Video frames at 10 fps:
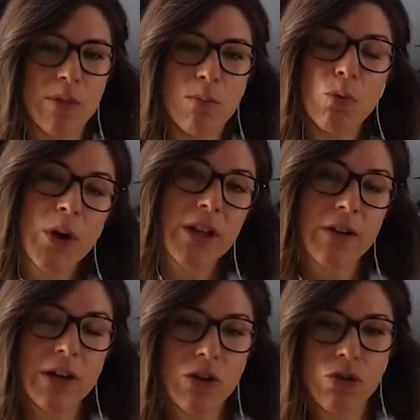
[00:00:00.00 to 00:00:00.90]
broiler
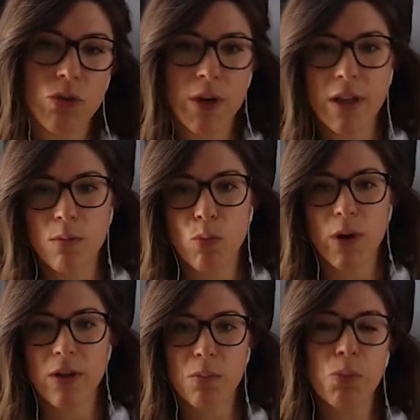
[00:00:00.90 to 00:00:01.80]
industry, the
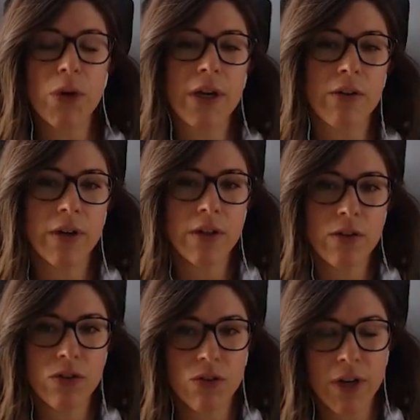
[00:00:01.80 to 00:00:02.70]
broiler breeder
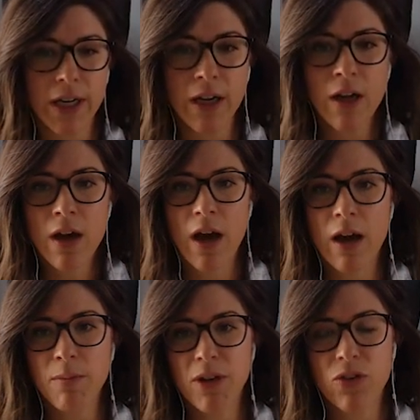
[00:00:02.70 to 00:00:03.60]
industry.
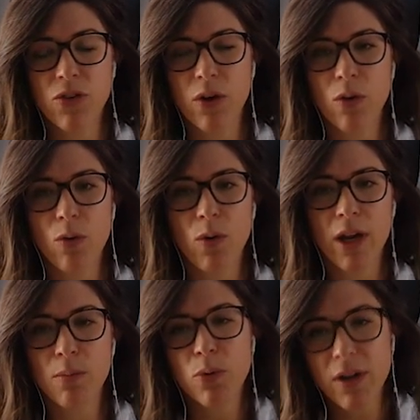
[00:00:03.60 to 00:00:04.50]
And so, in
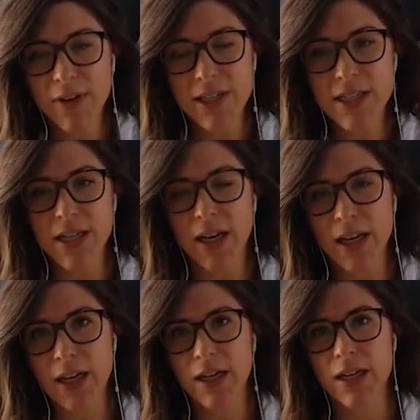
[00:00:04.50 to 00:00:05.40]
a previous
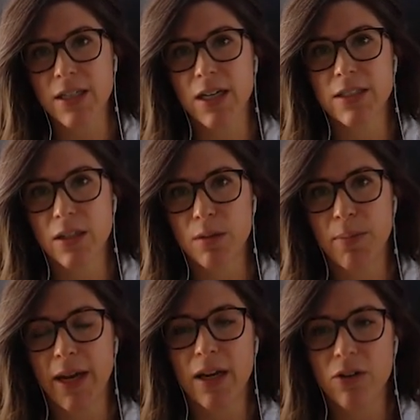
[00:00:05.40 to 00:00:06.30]
study conducted
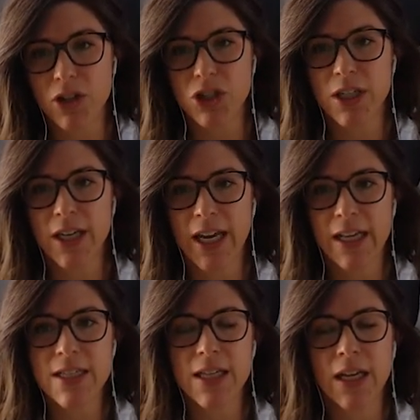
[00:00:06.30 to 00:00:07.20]
by Christian
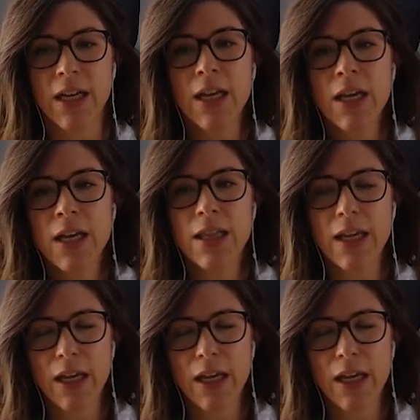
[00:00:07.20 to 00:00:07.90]
Hansen, the